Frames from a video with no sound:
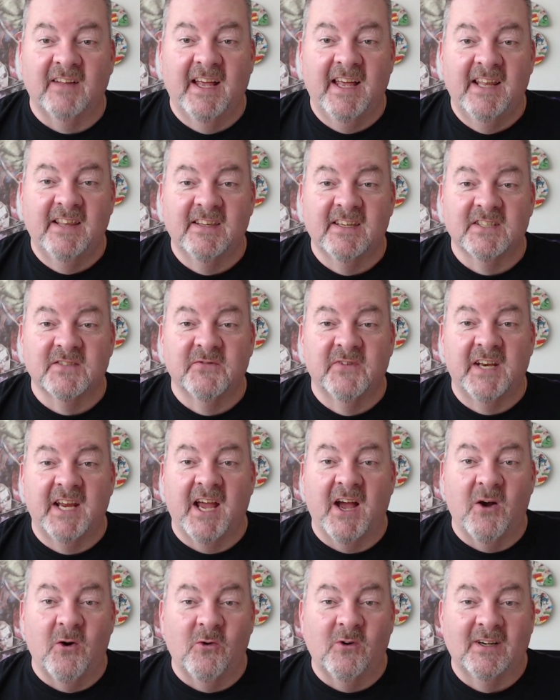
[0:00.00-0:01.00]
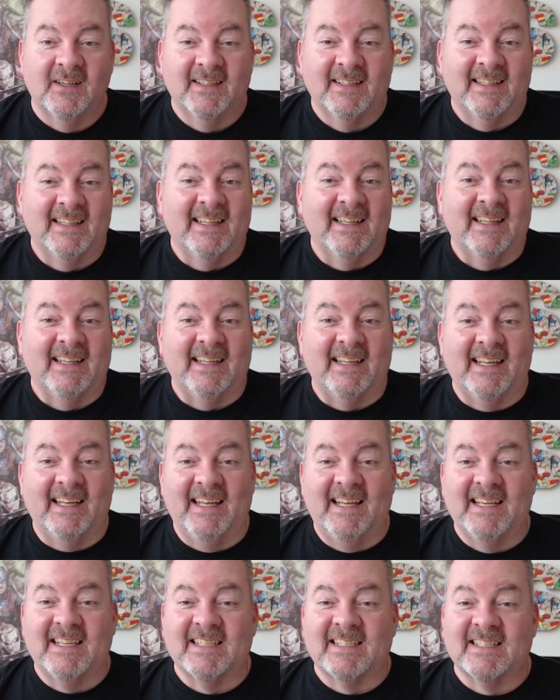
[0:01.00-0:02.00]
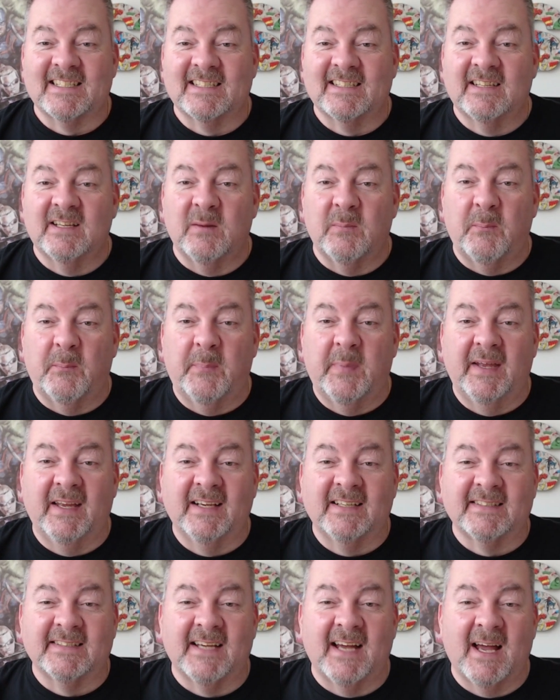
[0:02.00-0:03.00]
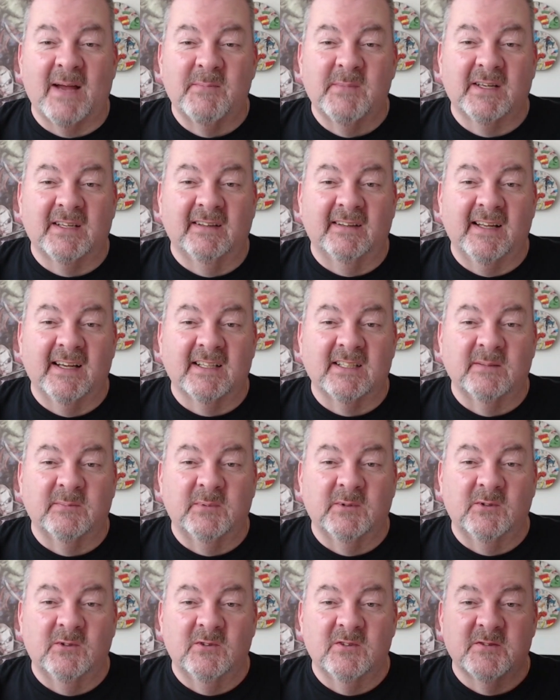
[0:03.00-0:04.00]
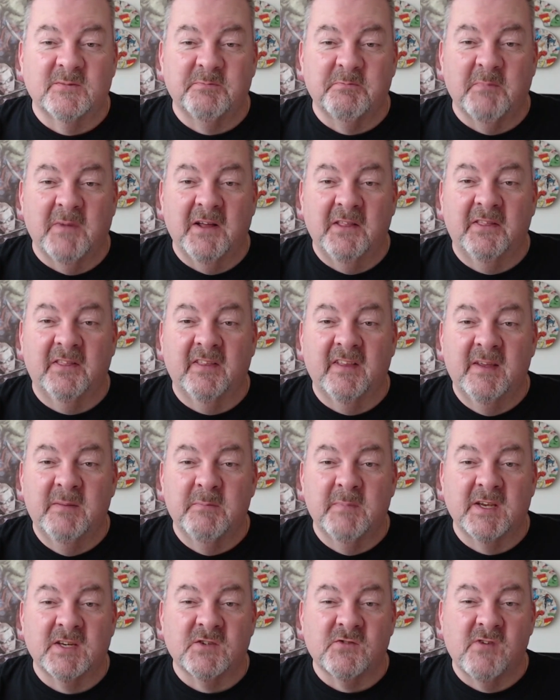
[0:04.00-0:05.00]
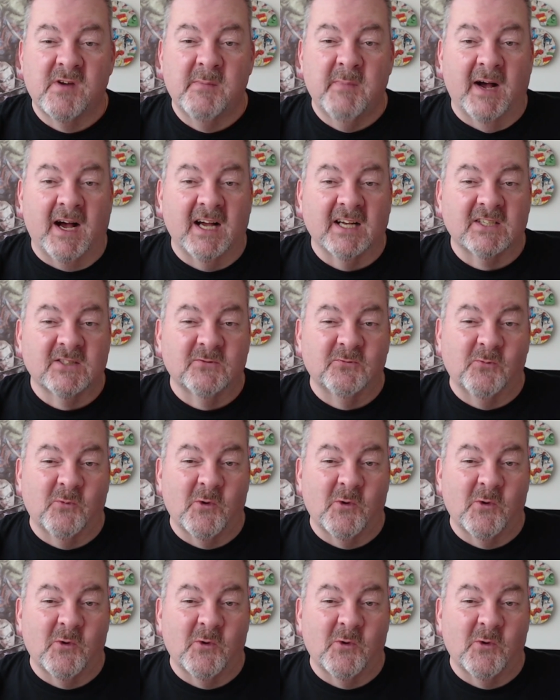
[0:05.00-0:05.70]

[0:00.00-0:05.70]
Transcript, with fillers: And this video is the Big Time Collectibles monthly mystery box